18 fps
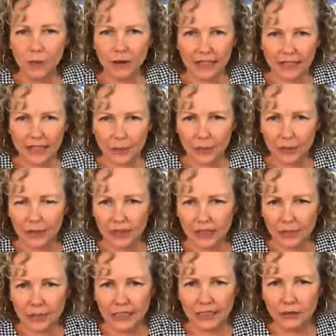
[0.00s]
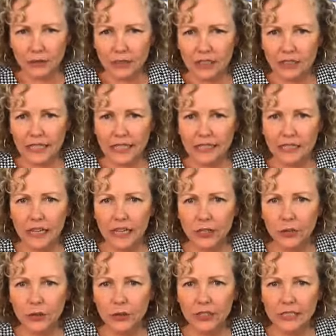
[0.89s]
when I keep on the ketone sticks,
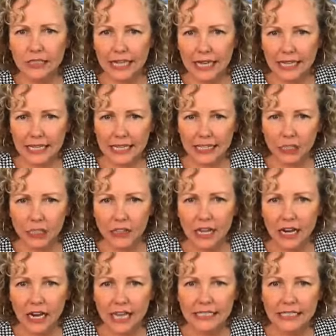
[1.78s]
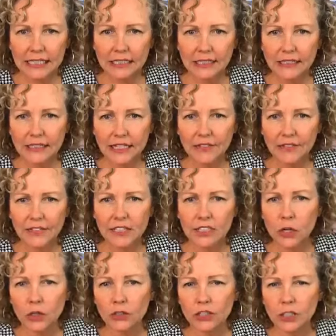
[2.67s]
I couldn't get into that ideal state of
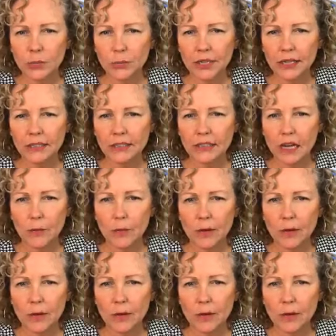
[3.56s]
ketosis because